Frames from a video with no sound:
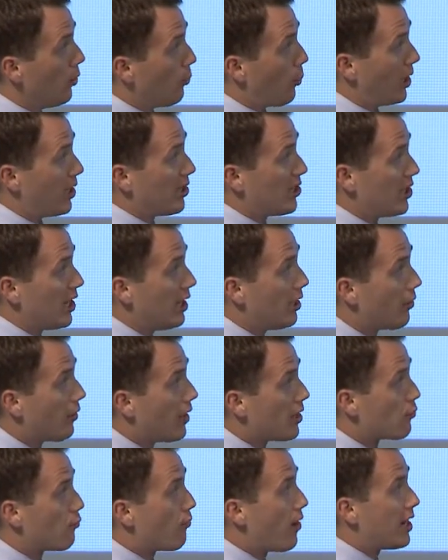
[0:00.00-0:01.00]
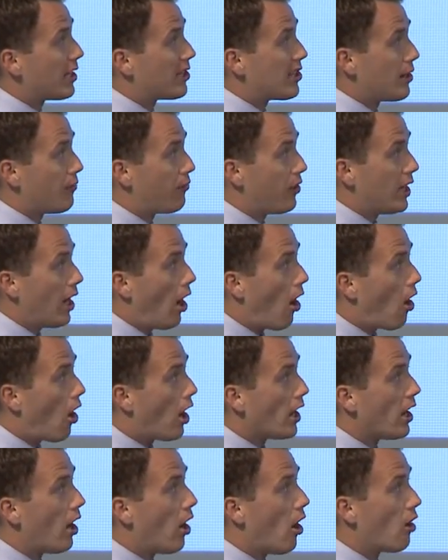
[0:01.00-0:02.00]
We can see that there's relatively
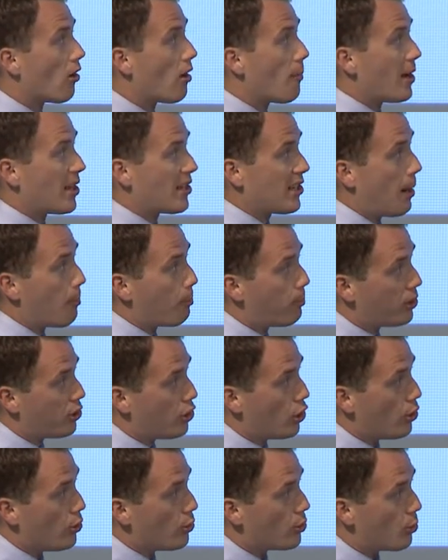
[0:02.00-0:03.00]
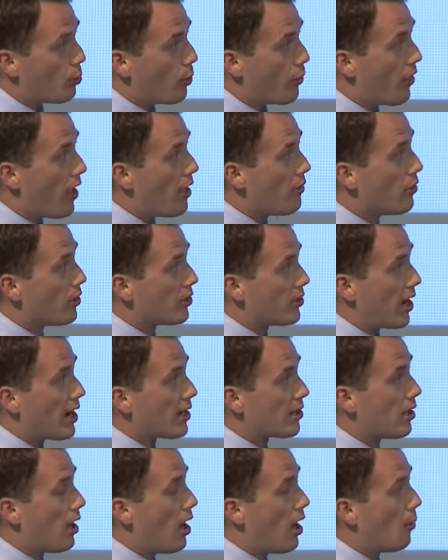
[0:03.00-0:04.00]
higher RMS amplitudes within the
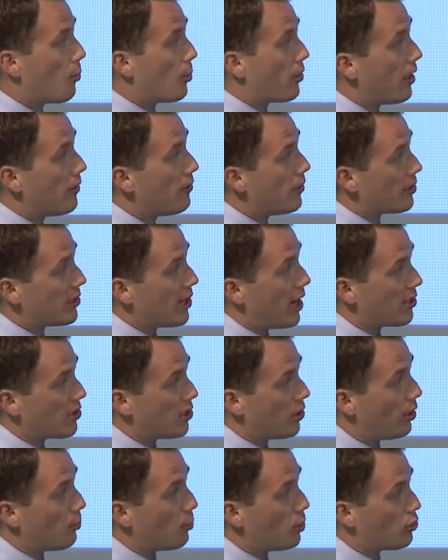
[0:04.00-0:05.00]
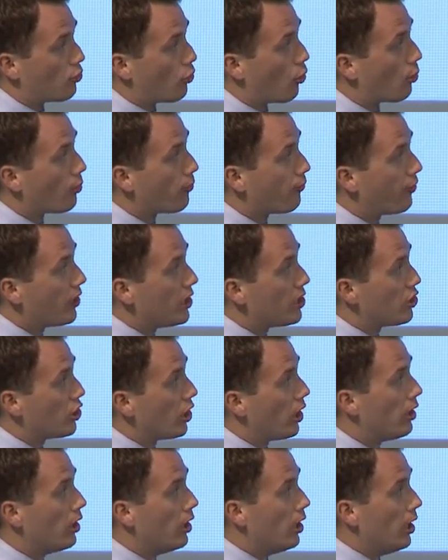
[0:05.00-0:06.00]
Zechstein withdrawal
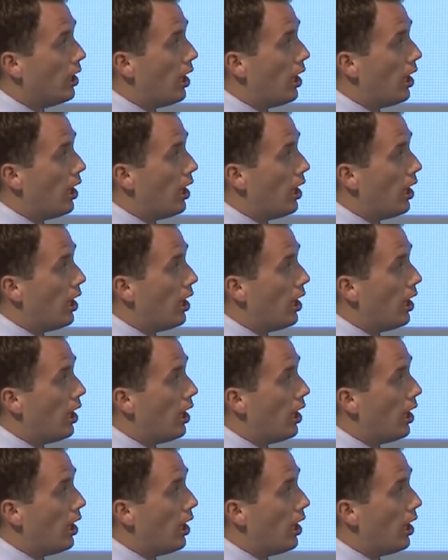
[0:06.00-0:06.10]
feature